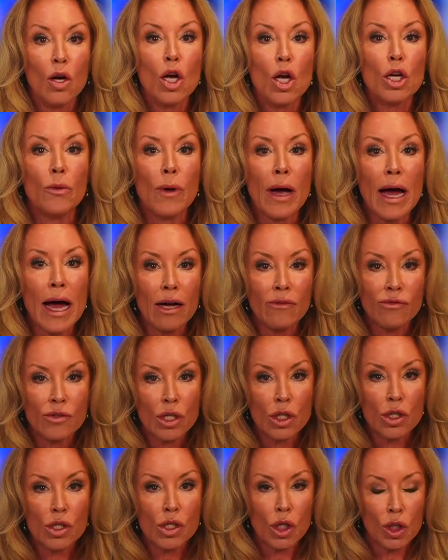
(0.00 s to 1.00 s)
You have to
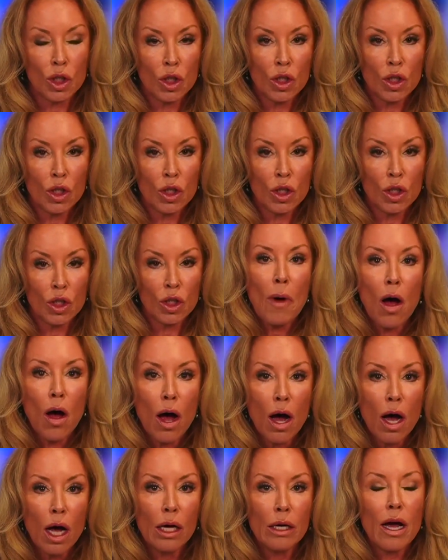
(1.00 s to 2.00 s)
turn them
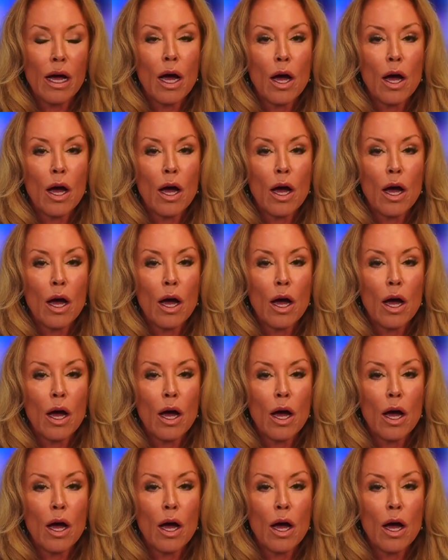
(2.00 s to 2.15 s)
on,